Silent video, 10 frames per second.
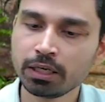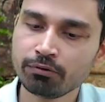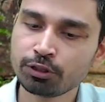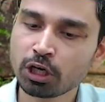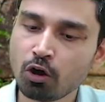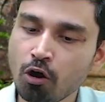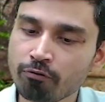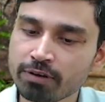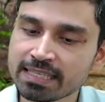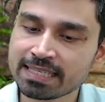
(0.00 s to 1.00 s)
which are
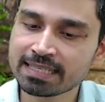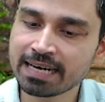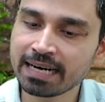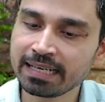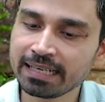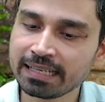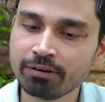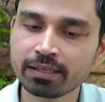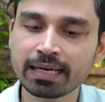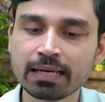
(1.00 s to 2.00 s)
of
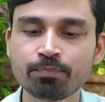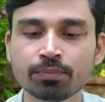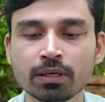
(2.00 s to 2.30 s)
stratigraphic type,